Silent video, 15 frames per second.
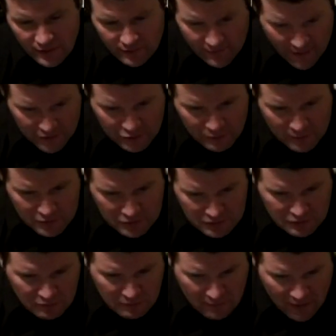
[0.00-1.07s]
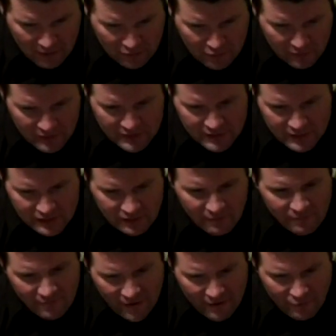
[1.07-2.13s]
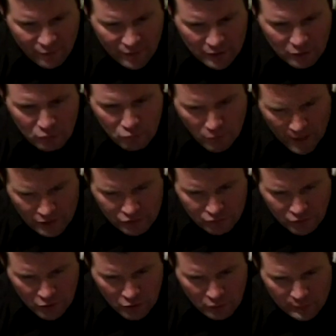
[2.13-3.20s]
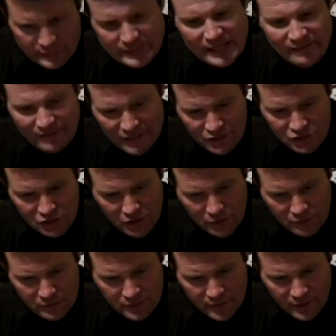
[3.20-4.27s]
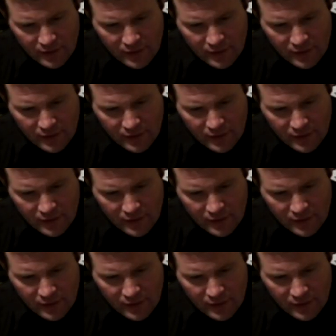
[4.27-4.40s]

The next question is from Matthew, and he says, favorite retro TV shows?